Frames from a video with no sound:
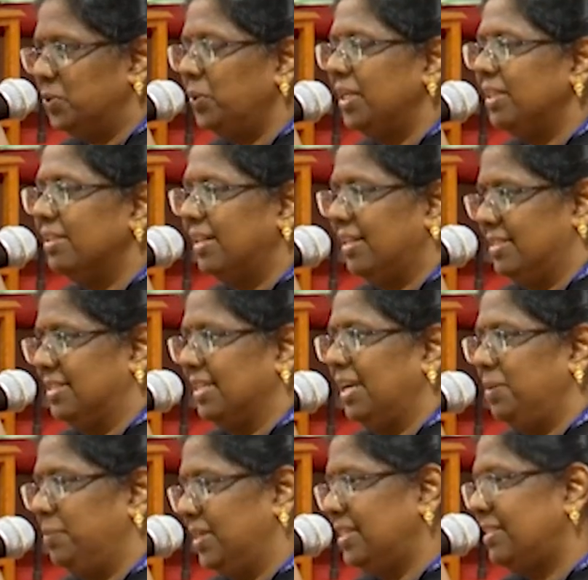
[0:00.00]
doing the
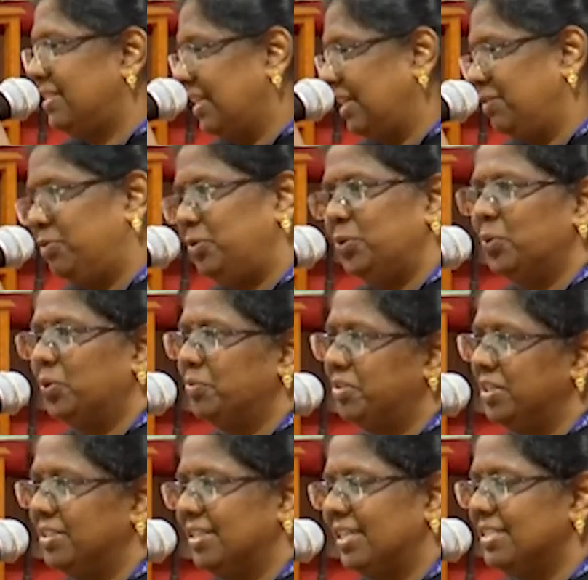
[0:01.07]
assignments and few of
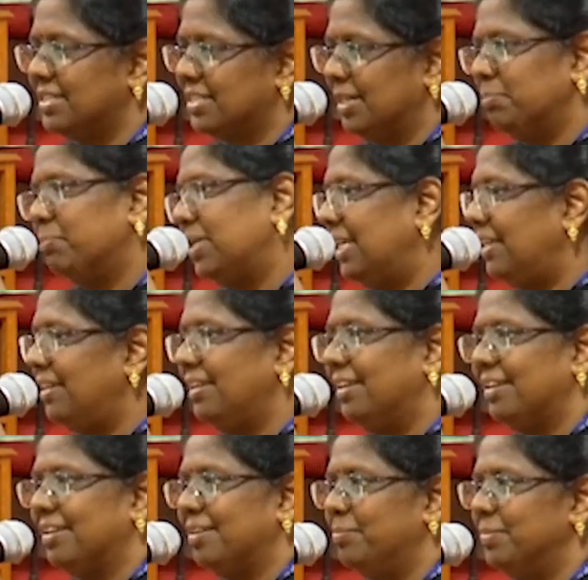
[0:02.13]
the things completely
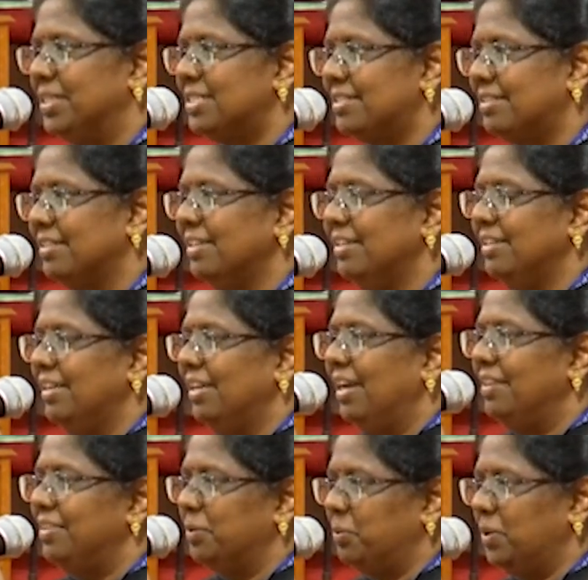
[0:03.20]
I have missed.
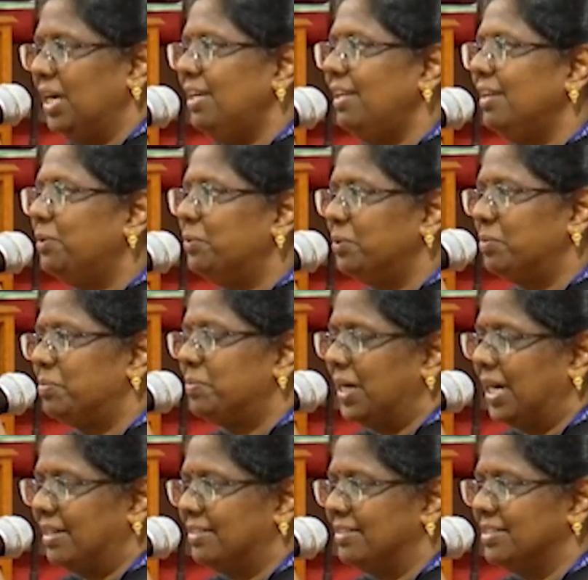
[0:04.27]
The only good
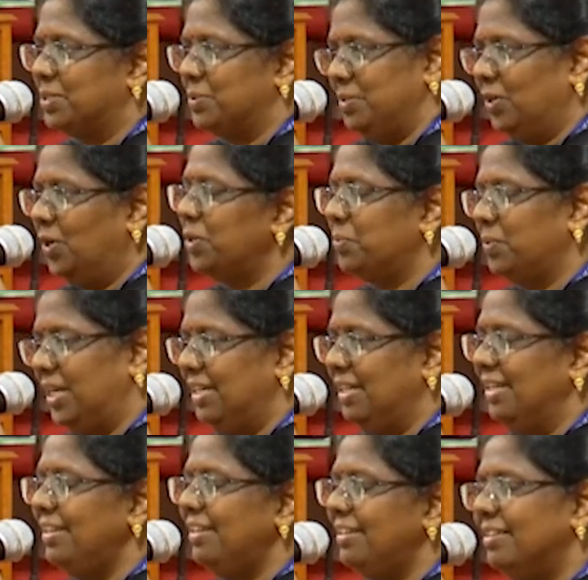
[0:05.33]
practice, not
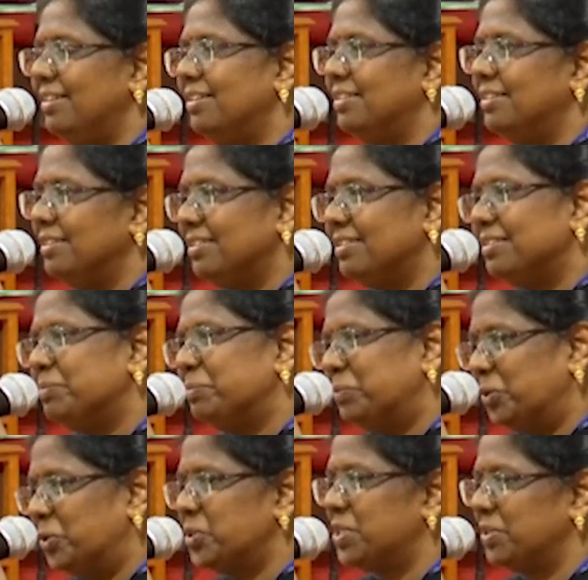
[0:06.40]
only, uh,
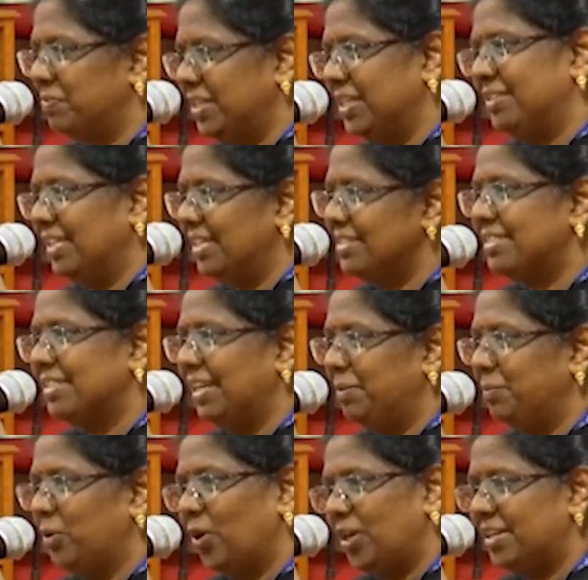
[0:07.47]
most of the things
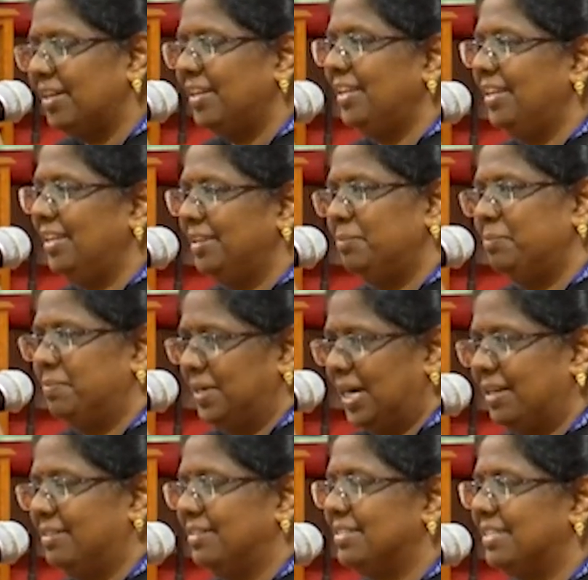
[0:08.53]
I'm already in
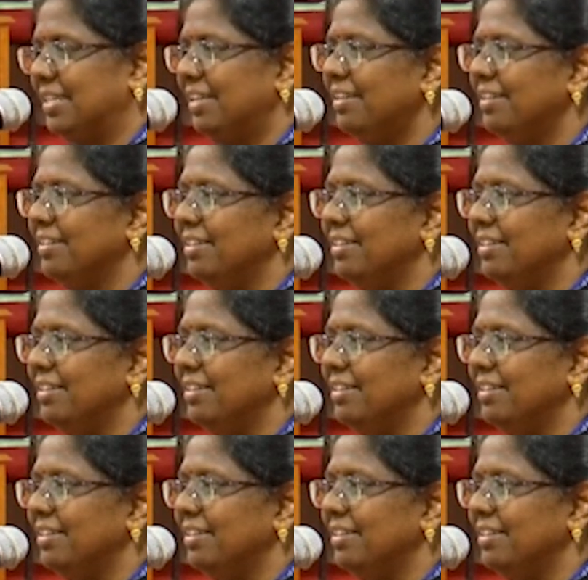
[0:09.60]
practicing.